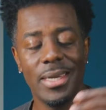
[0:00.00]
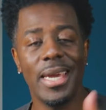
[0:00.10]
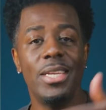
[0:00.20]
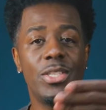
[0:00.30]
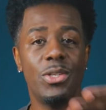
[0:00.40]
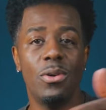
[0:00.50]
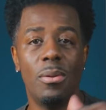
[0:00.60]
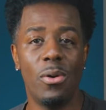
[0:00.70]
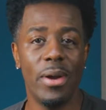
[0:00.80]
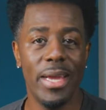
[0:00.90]
get into
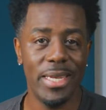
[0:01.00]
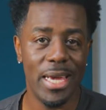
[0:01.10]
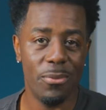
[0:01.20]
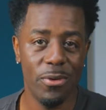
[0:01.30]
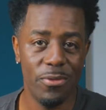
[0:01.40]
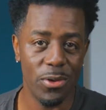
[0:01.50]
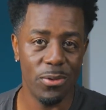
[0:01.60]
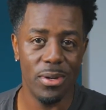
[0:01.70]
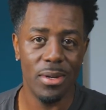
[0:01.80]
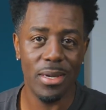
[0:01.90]
a more in-depth
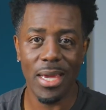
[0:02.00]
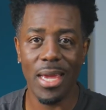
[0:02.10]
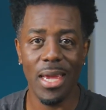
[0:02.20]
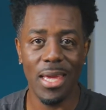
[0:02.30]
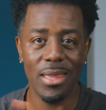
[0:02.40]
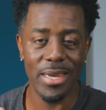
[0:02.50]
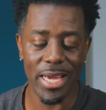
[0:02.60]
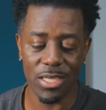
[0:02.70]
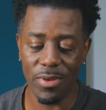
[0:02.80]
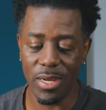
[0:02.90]
review in the
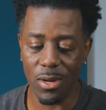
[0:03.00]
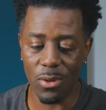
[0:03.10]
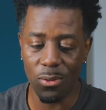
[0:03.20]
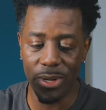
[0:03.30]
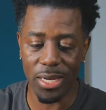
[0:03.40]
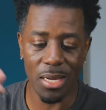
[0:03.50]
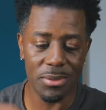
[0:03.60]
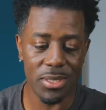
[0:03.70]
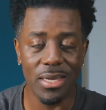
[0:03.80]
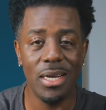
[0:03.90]
next video when it comes to the